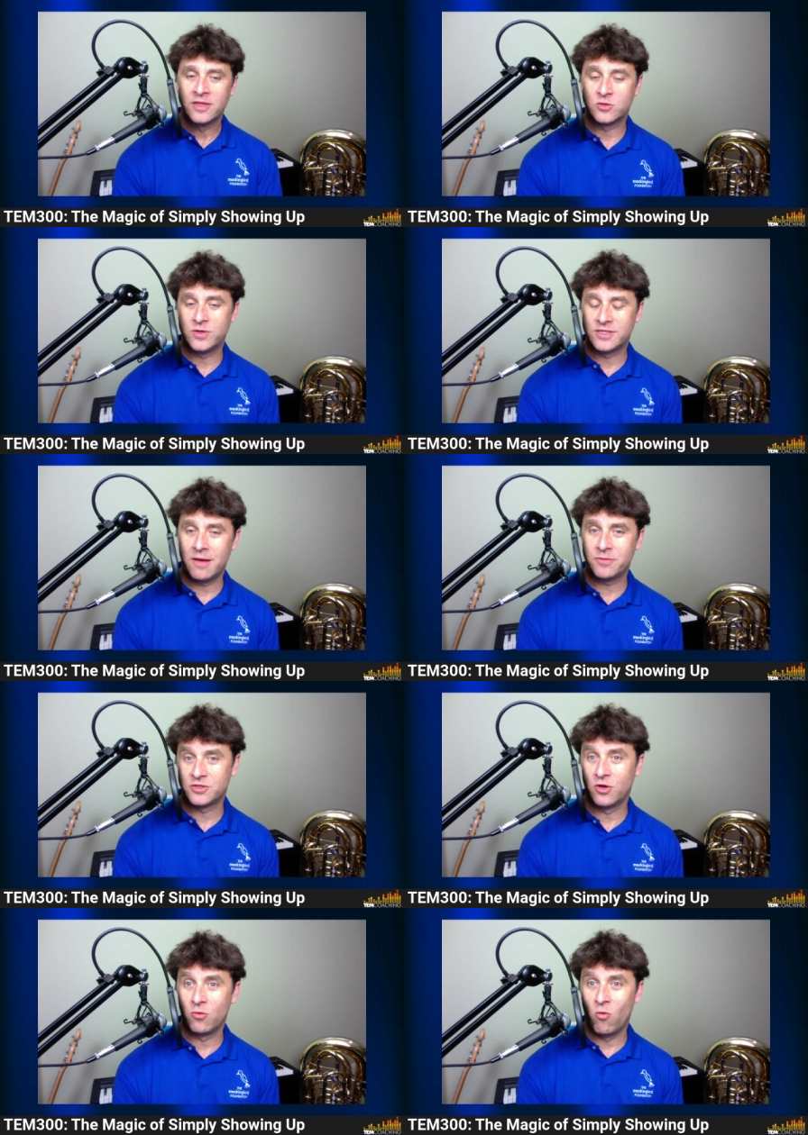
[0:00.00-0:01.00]
this week's
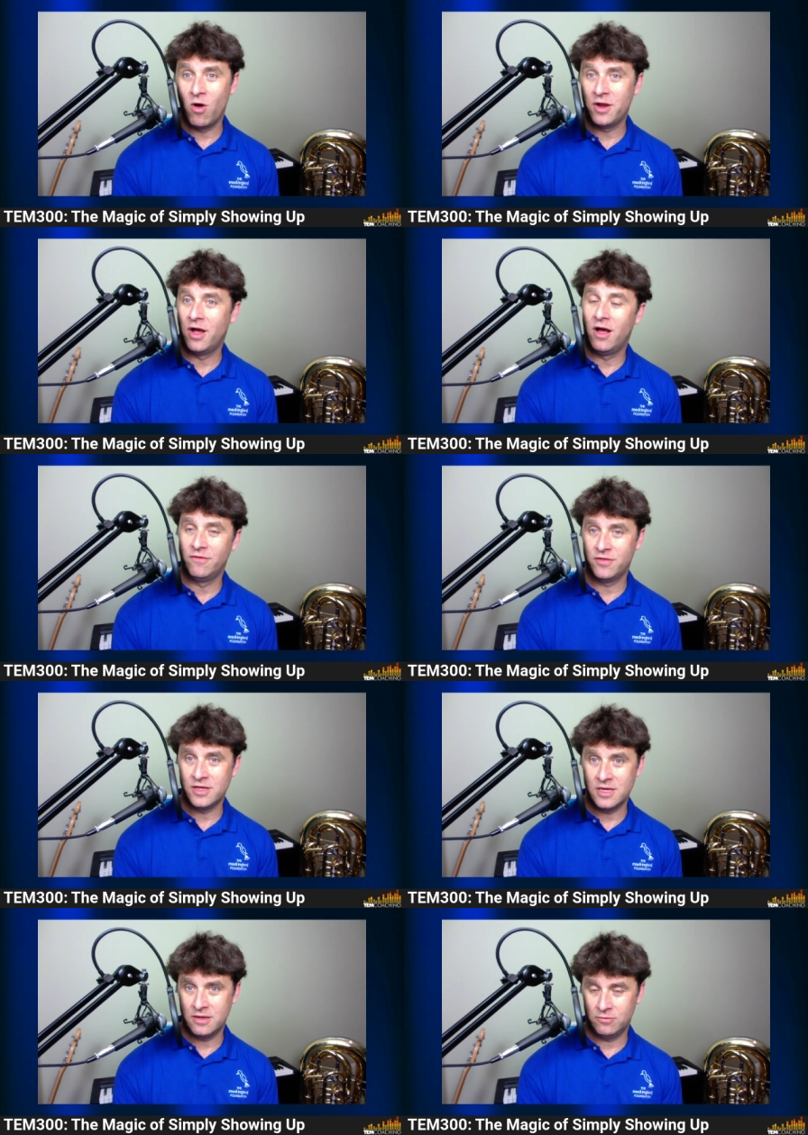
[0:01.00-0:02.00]
episode, one of
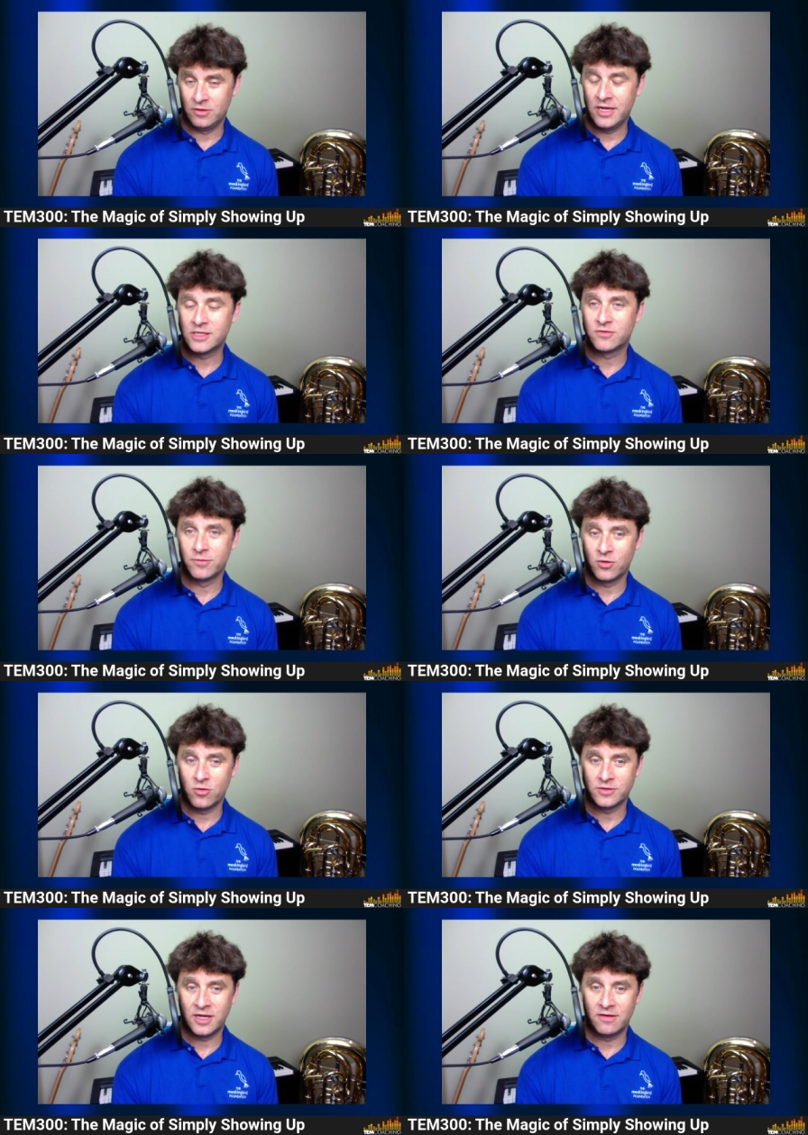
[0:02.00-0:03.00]
the links from the
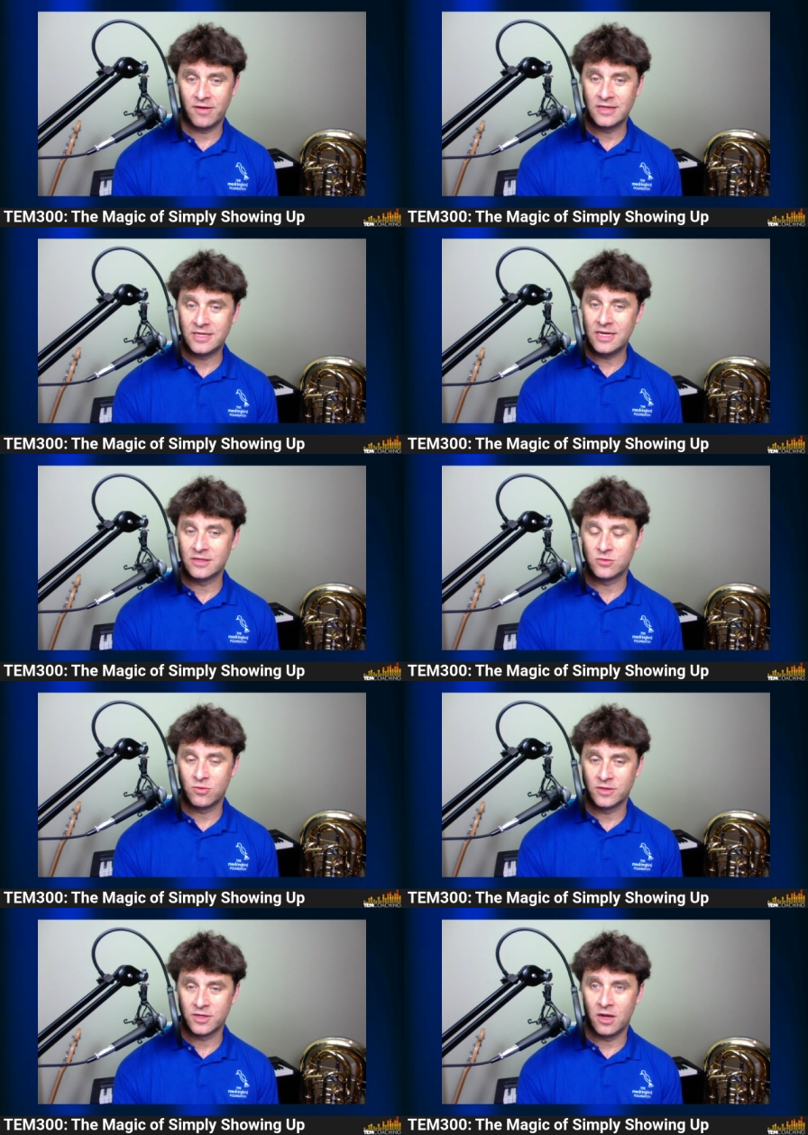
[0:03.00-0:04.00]
Quartet of
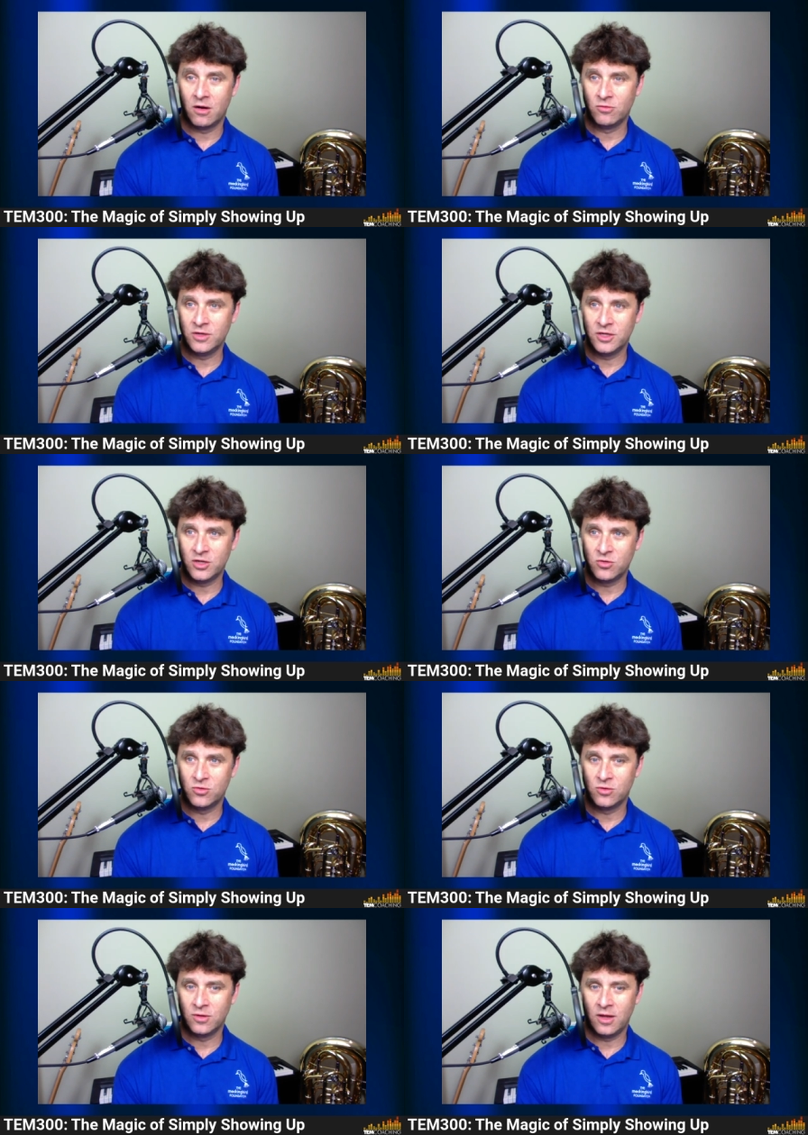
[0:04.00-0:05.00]
Ideas was a, a really
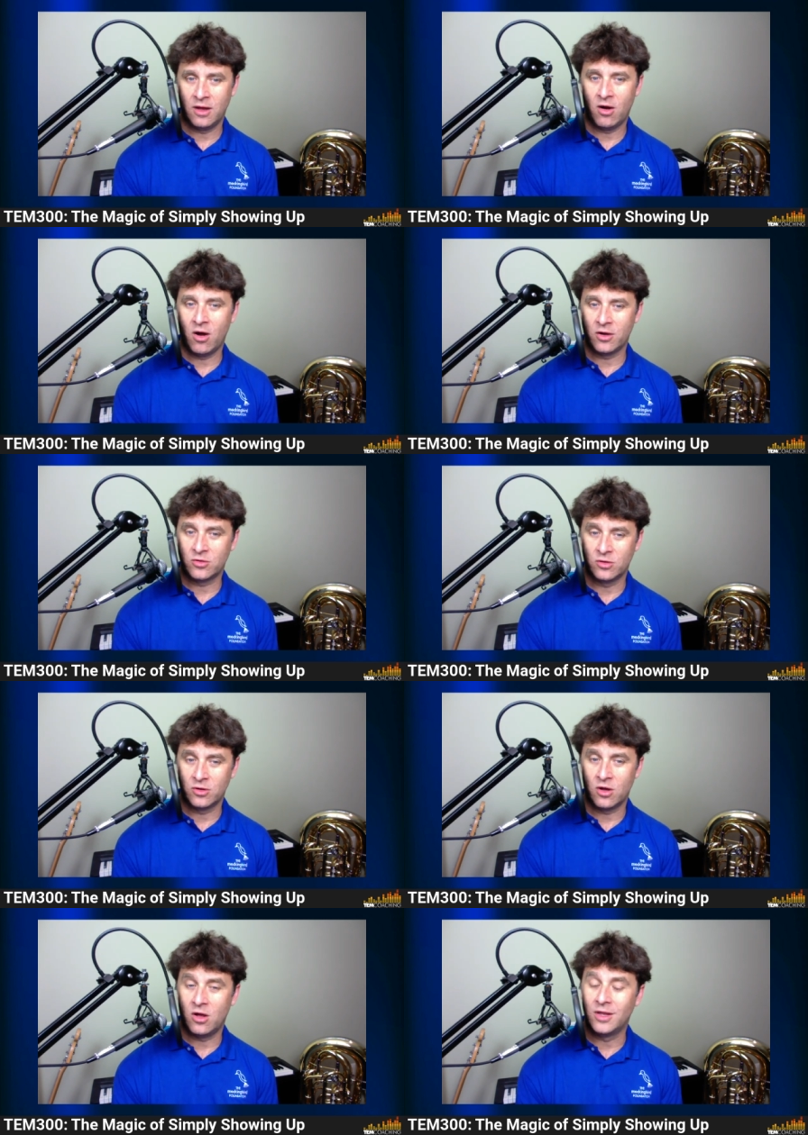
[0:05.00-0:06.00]
cool uh,
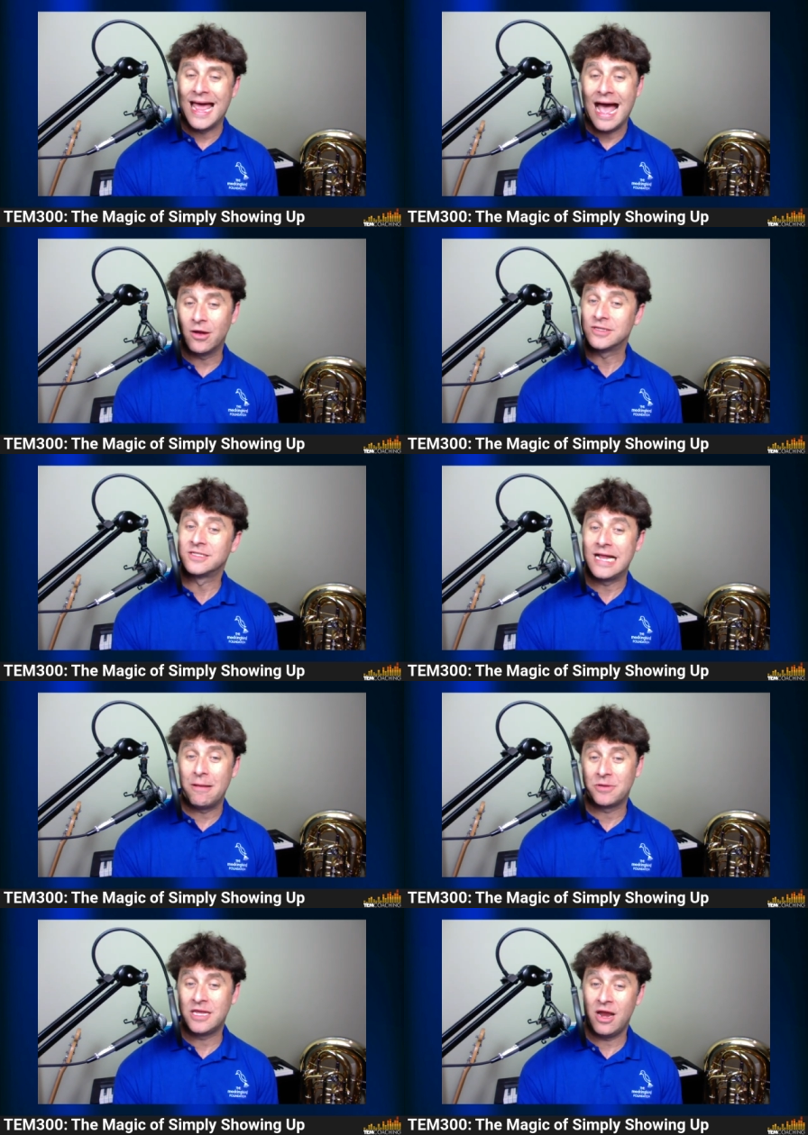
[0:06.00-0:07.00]
article called How to
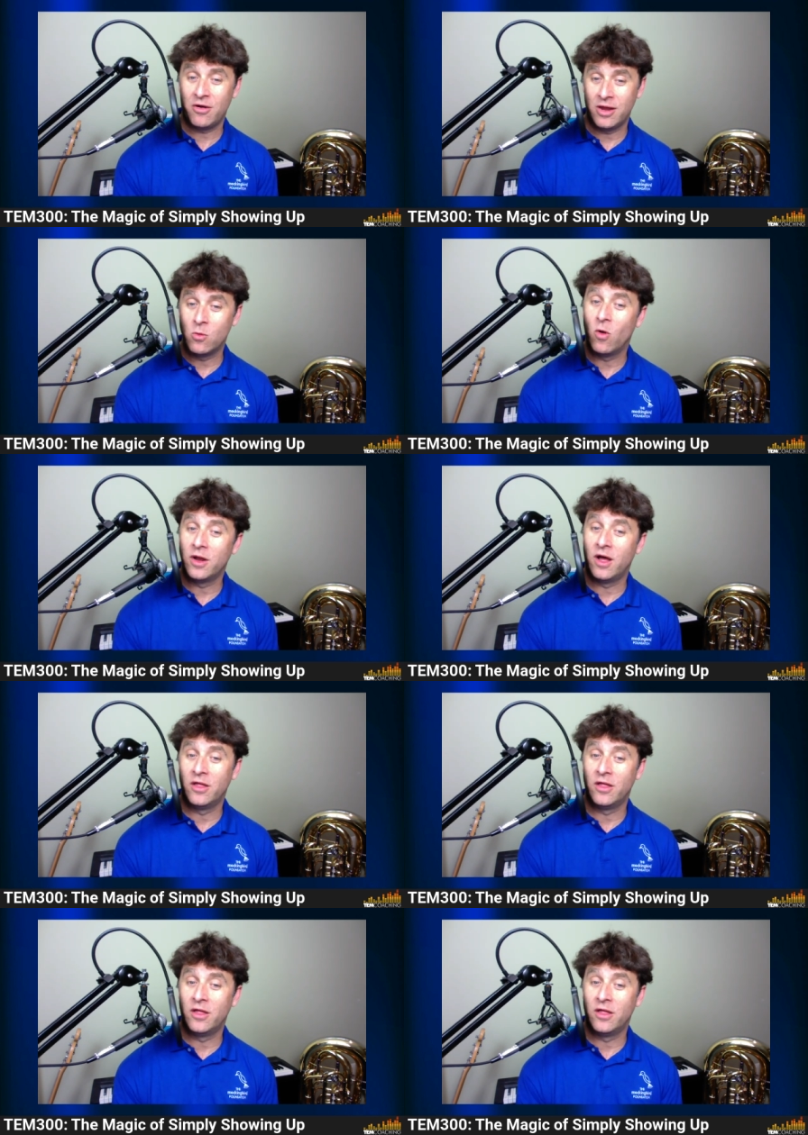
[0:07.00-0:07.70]
Stop Caring What